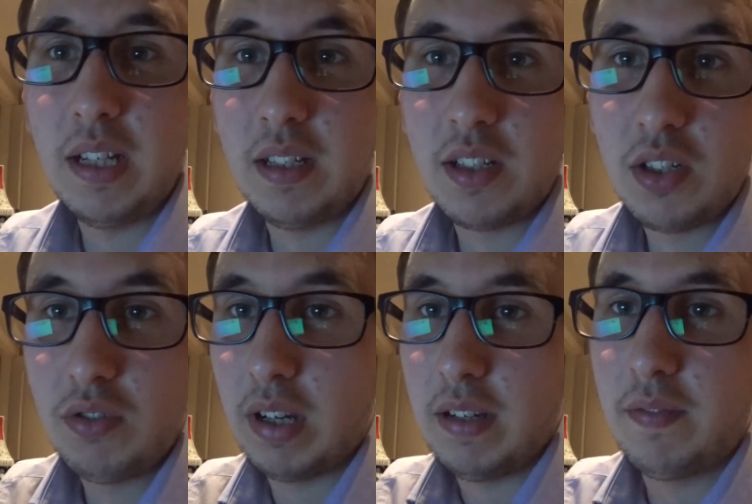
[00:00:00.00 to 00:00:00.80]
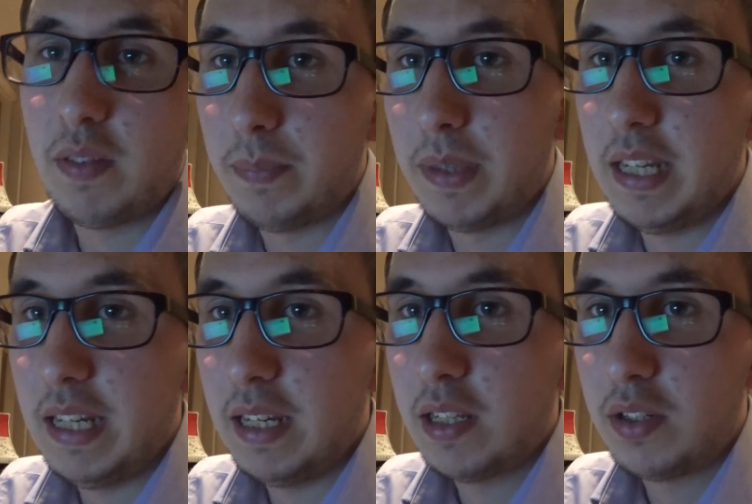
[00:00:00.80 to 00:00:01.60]
it straight from
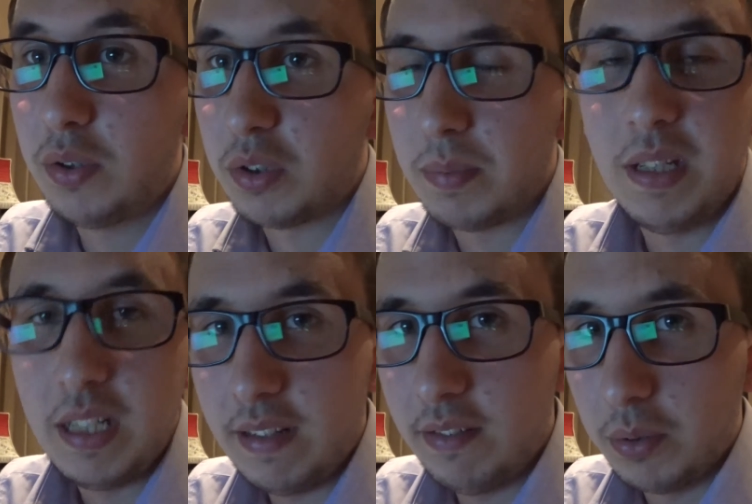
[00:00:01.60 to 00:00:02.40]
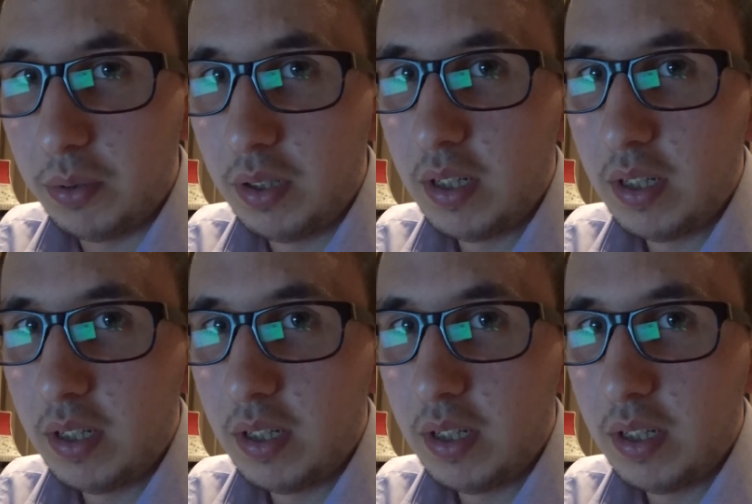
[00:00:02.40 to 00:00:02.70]
the source material.